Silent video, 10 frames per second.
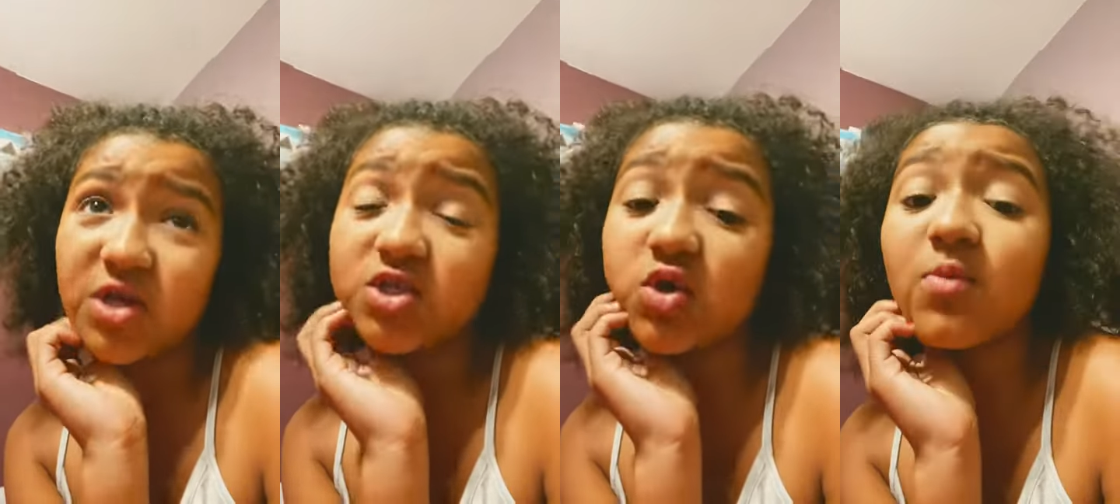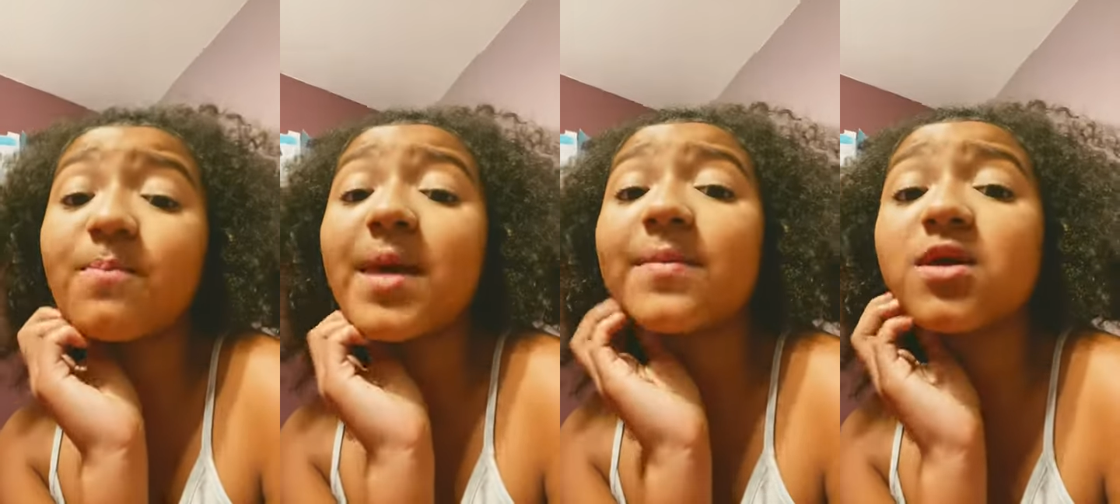So
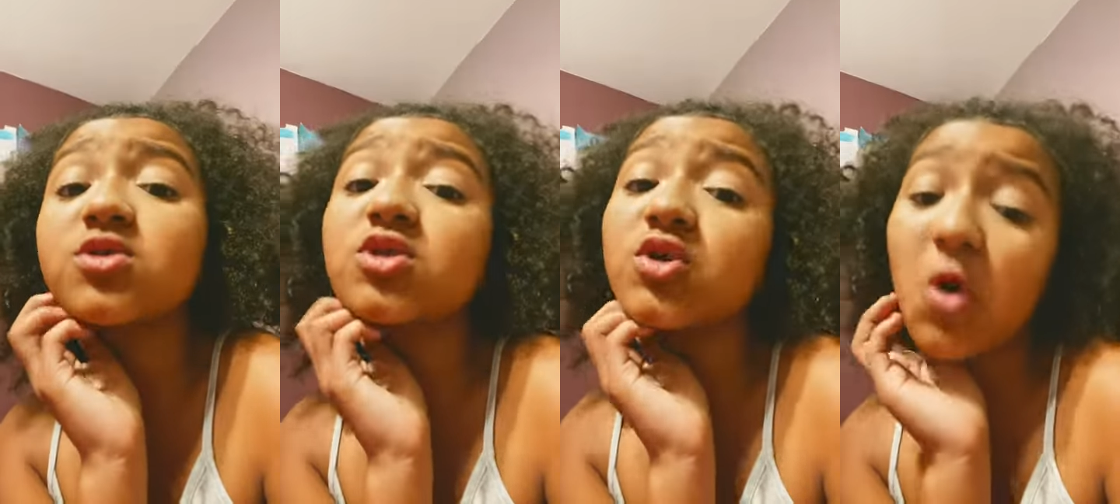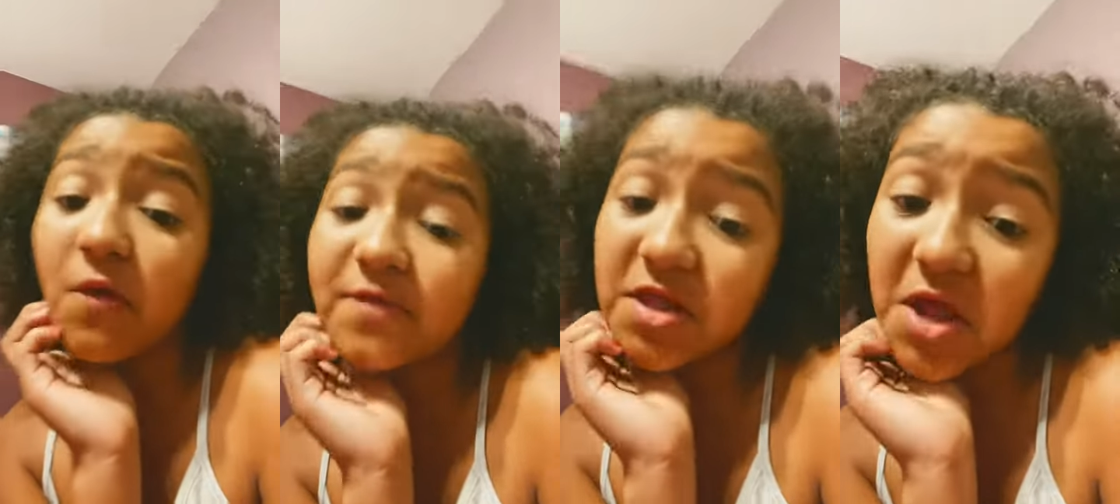maybe you should go
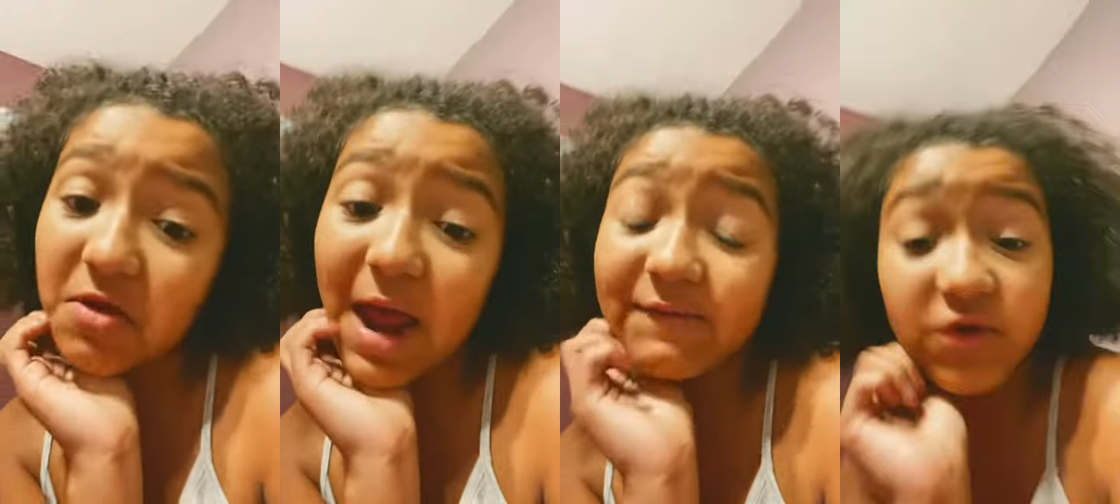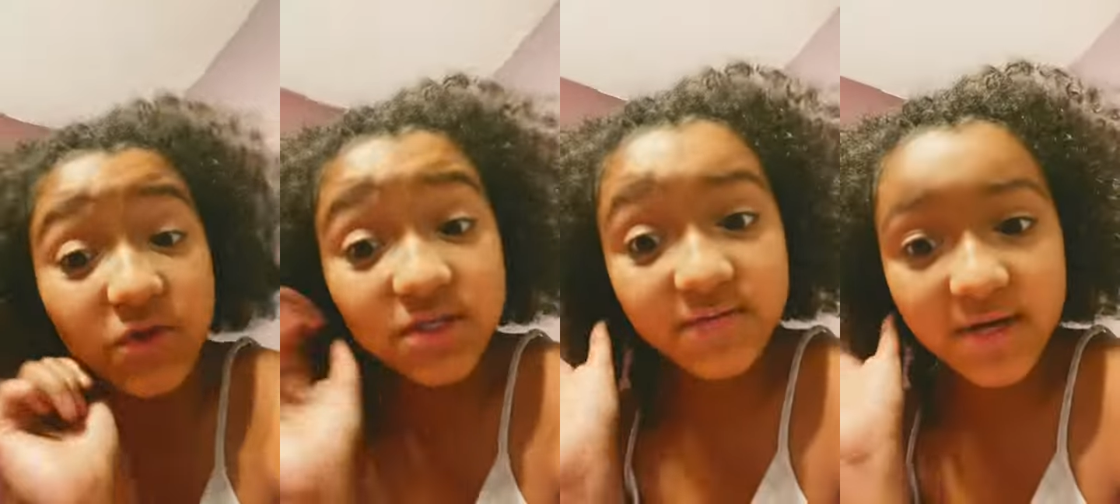over there after
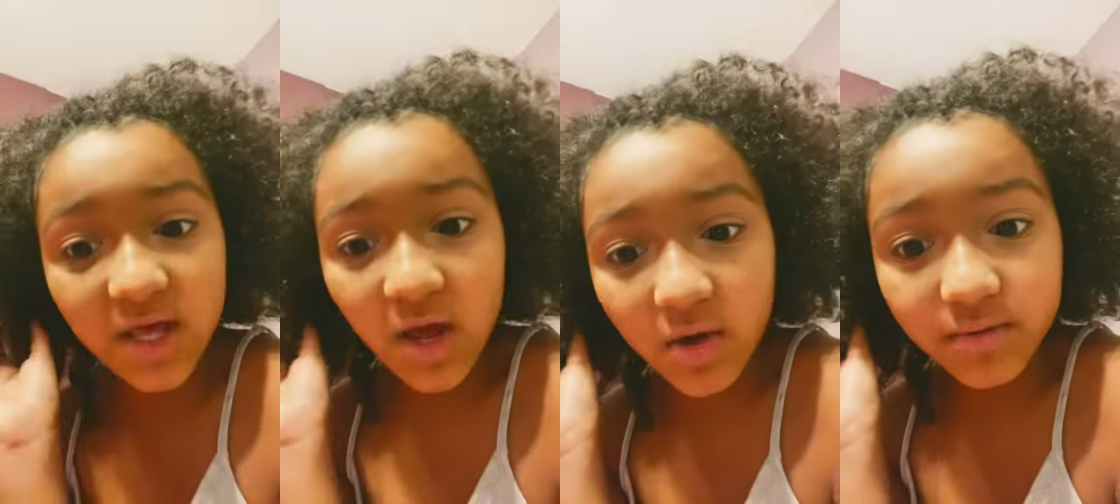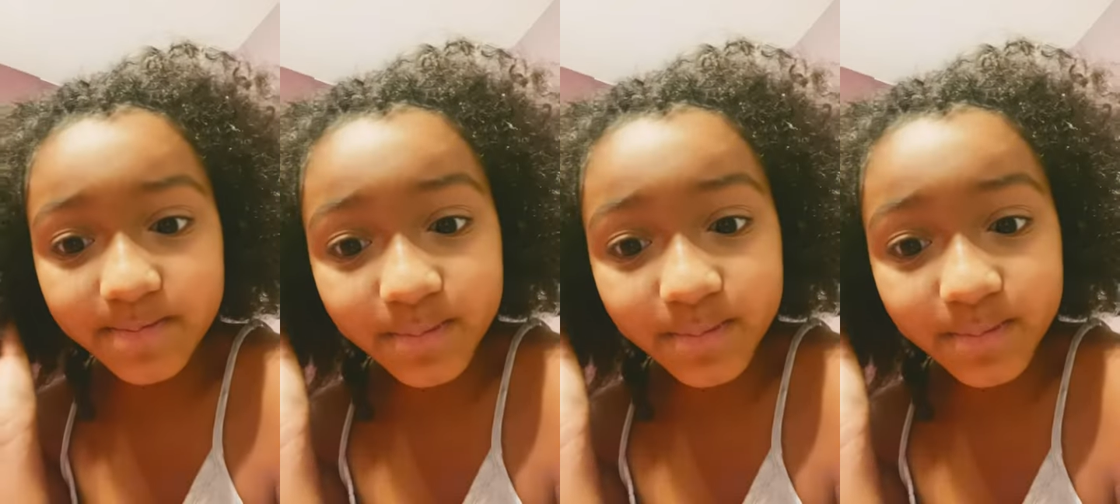this video.